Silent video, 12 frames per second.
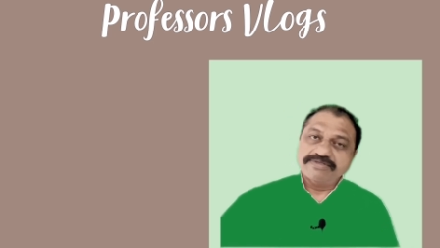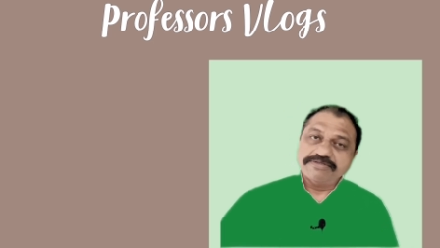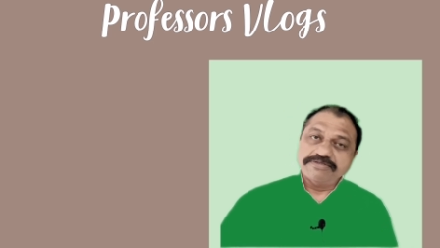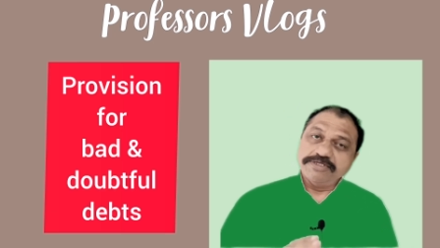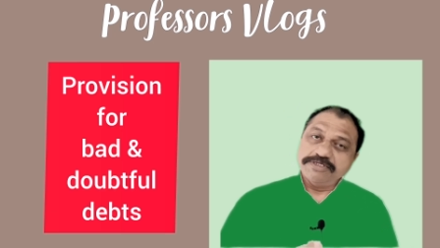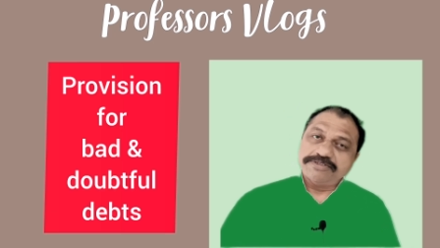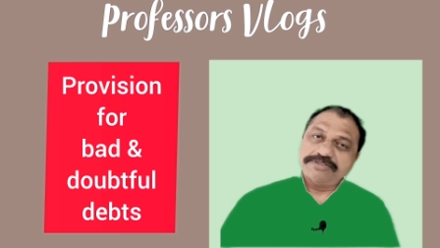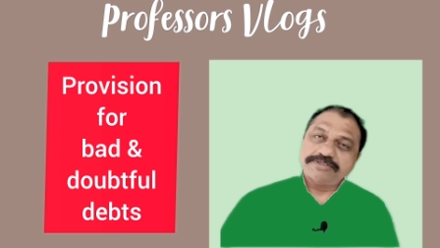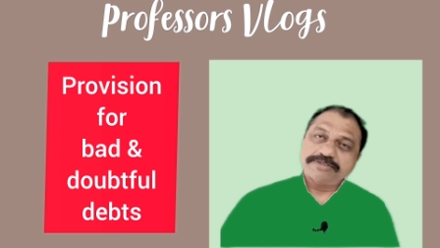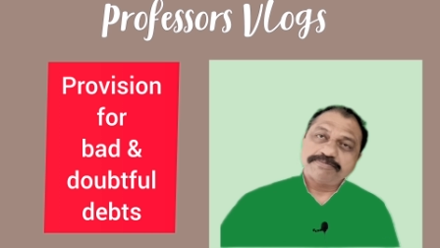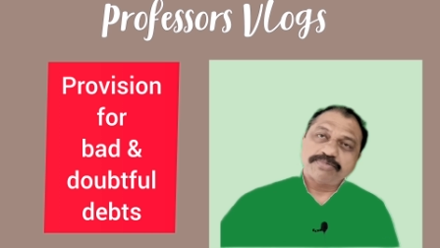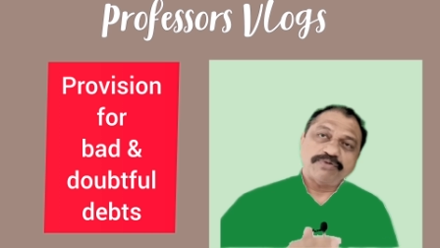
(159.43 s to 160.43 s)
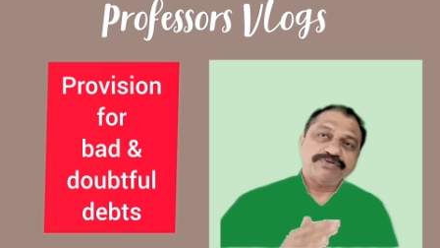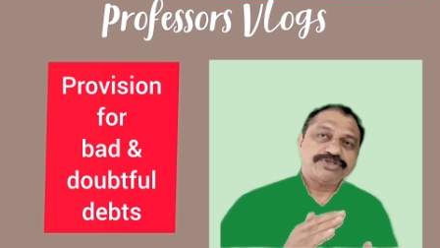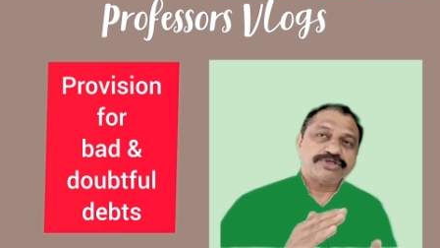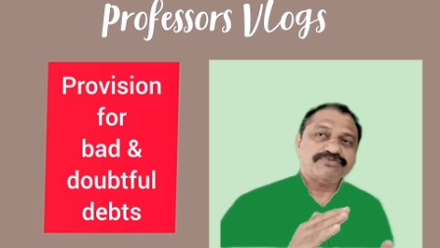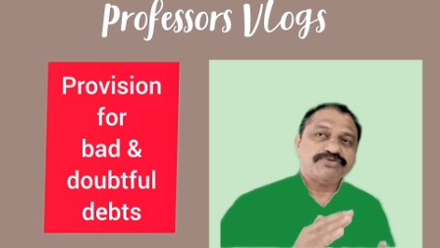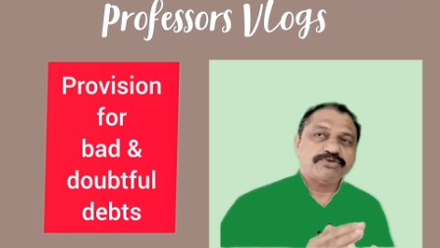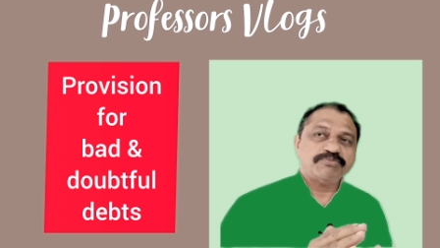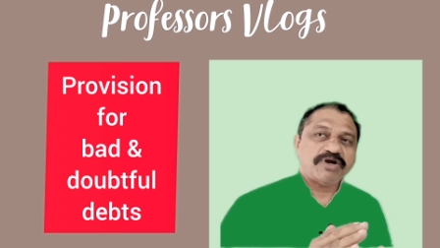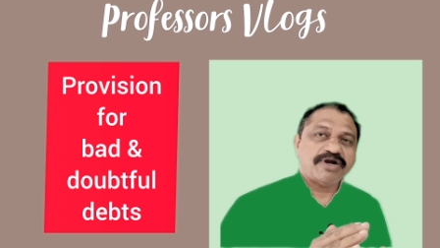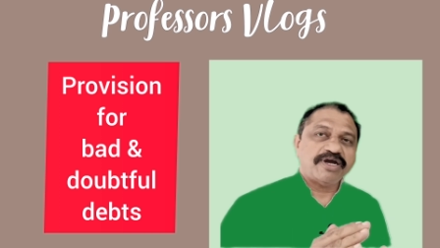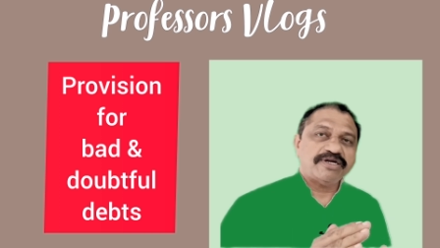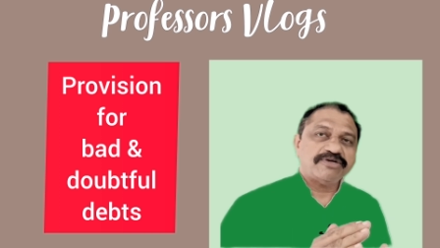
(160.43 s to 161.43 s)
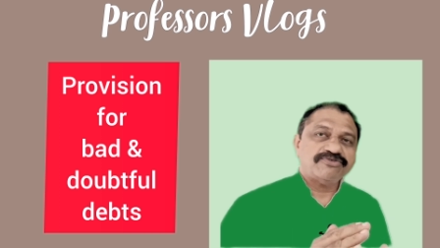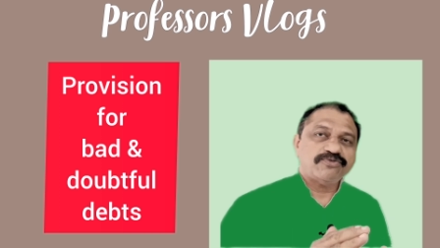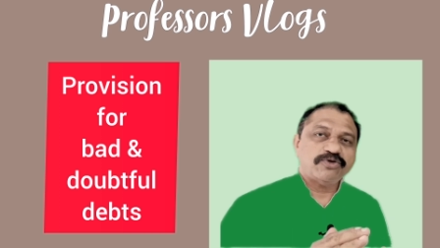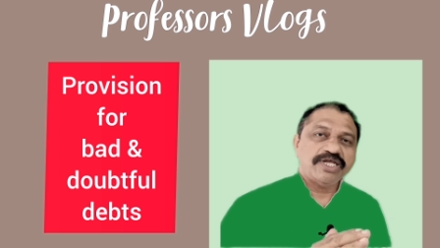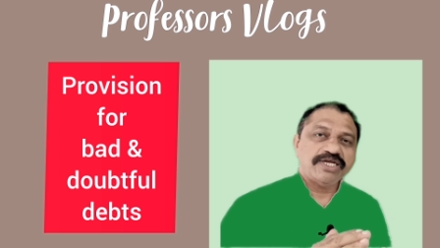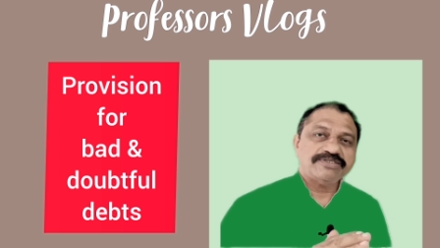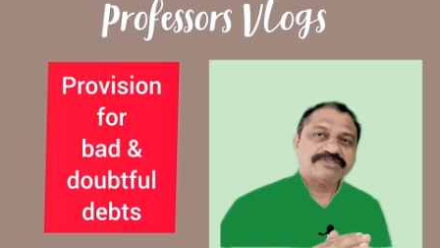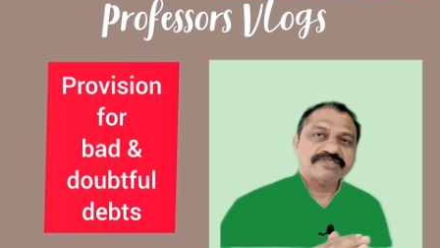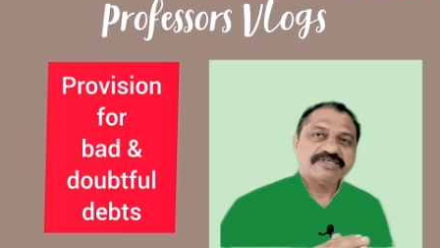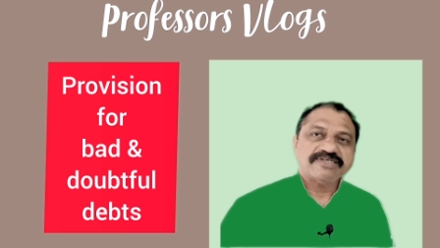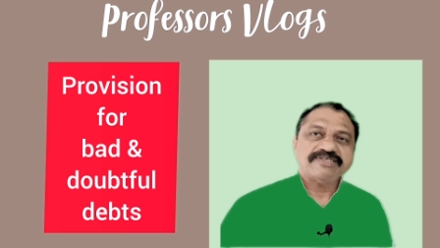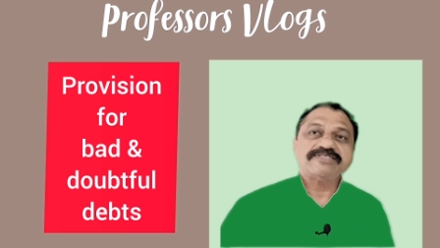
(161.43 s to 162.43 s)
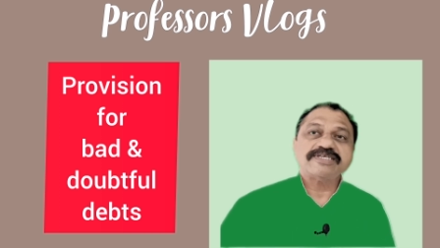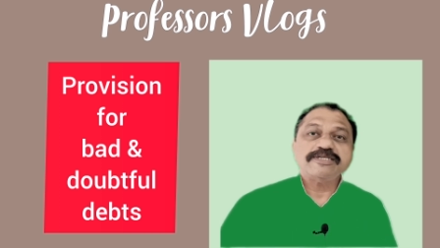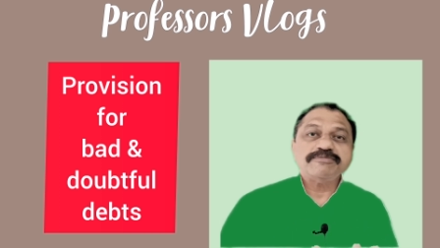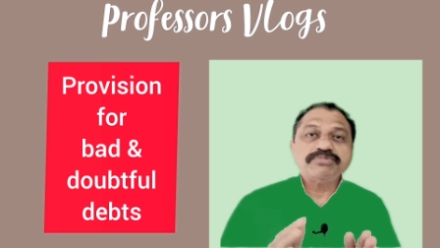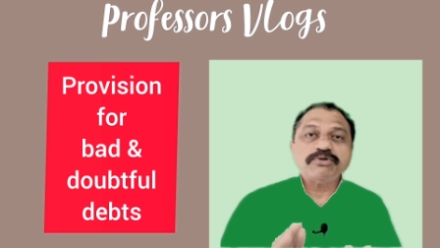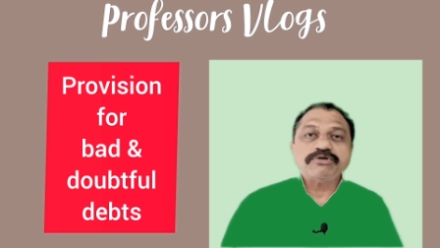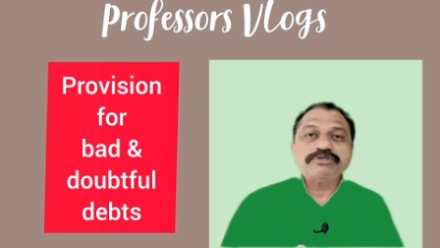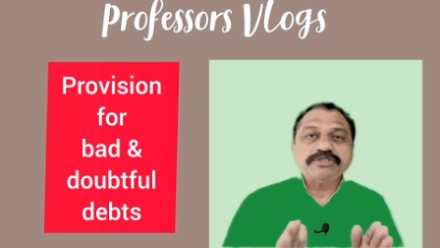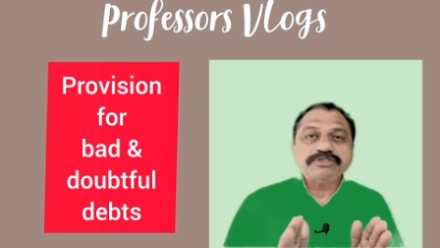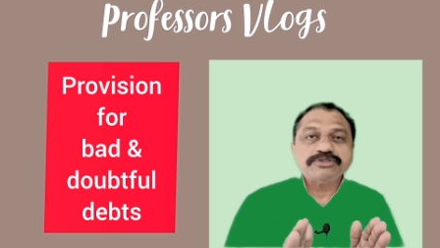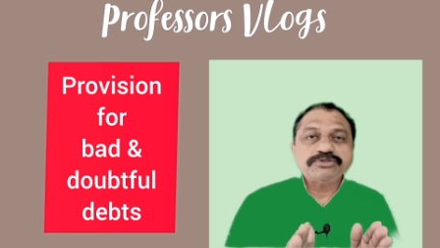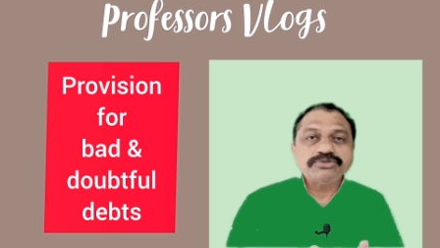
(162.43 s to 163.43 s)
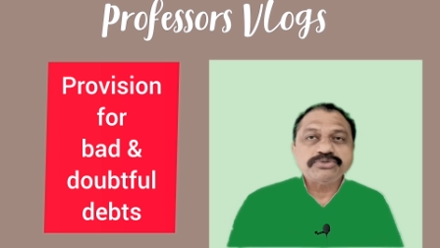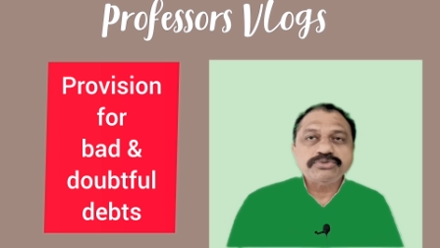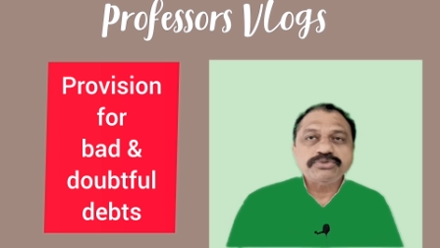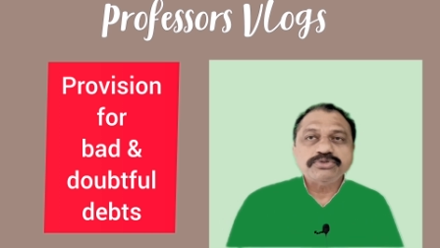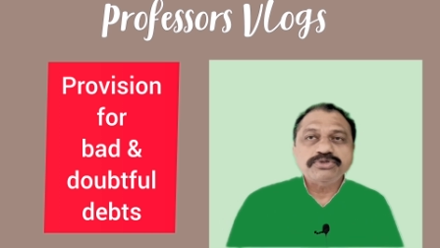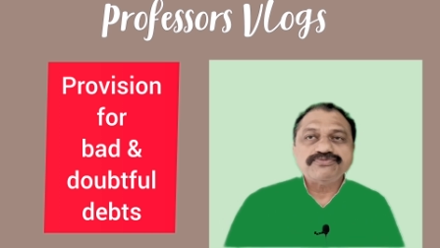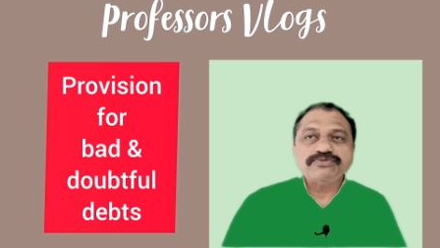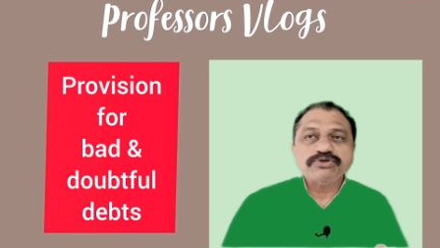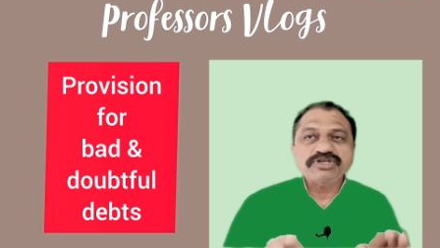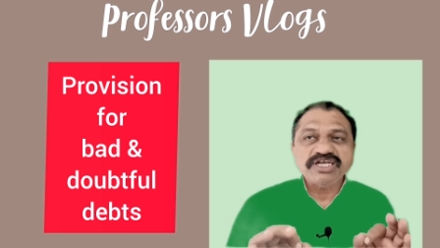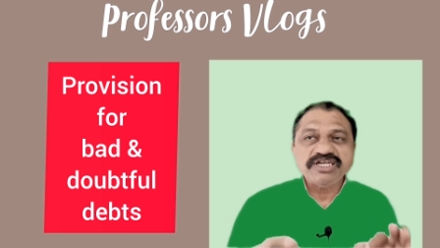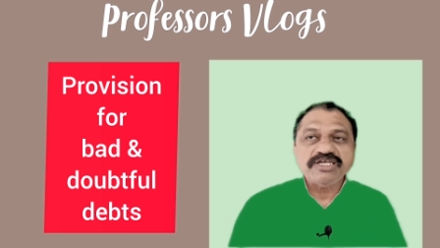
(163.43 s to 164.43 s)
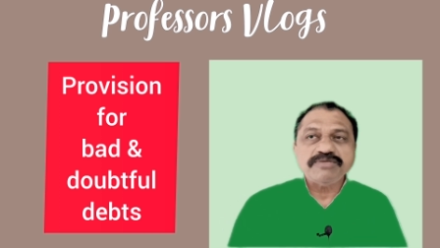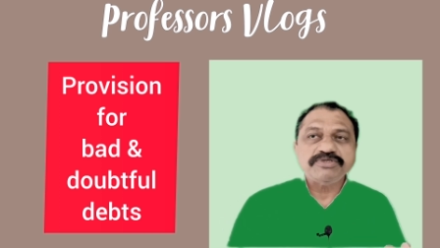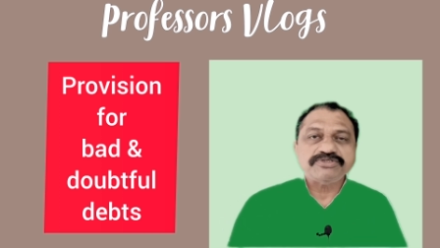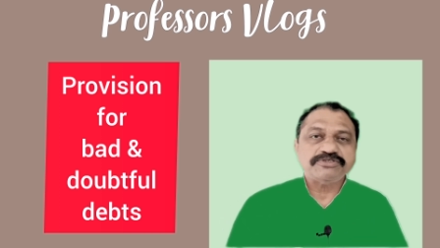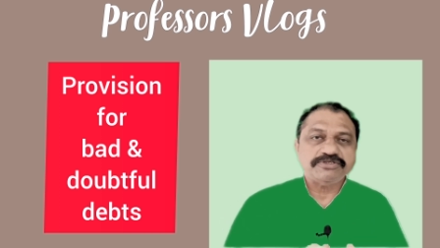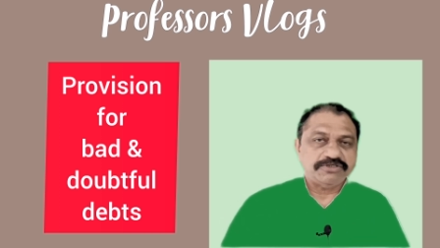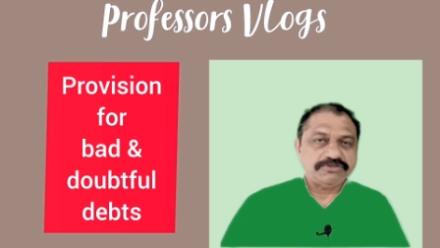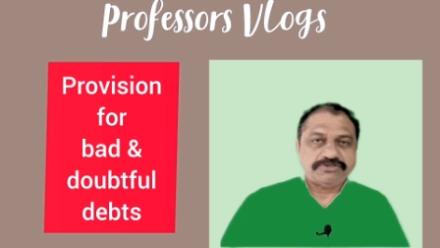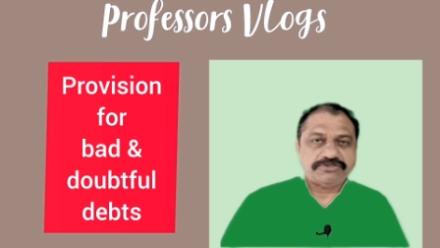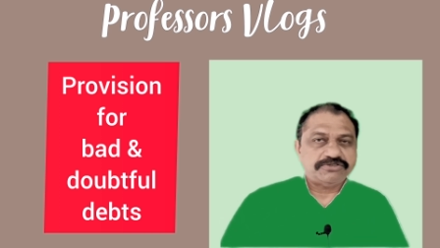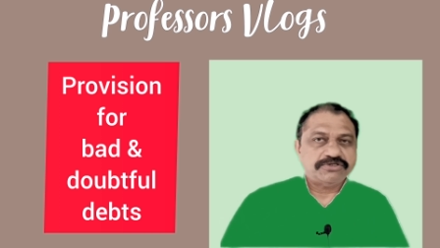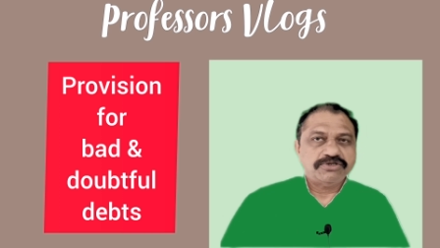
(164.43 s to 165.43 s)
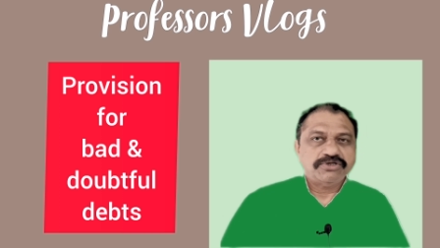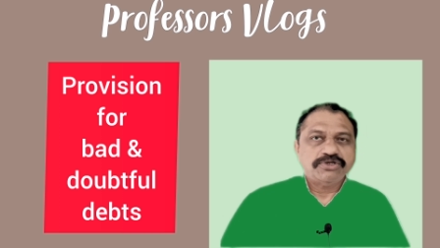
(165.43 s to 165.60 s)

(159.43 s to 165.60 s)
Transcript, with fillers: This provision for bad and doubtful debts is an important tool for any business